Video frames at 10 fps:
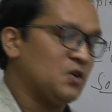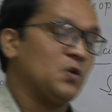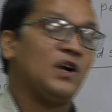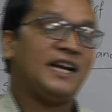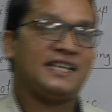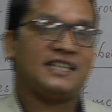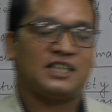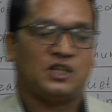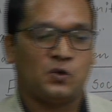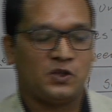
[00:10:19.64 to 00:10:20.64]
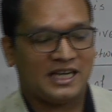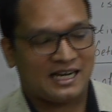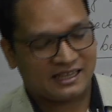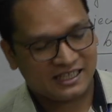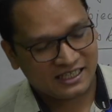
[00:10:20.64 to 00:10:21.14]
Why we are
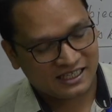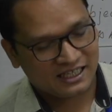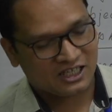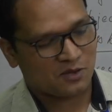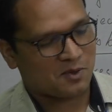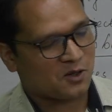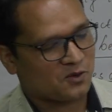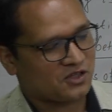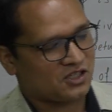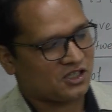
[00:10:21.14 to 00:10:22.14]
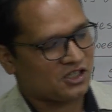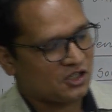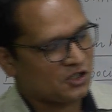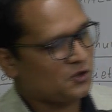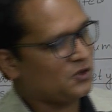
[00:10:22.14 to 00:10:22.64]
thinking about the
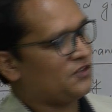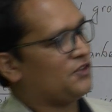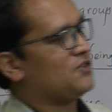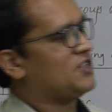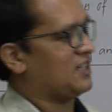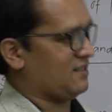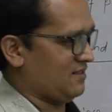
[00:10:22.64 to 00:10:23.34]
good future?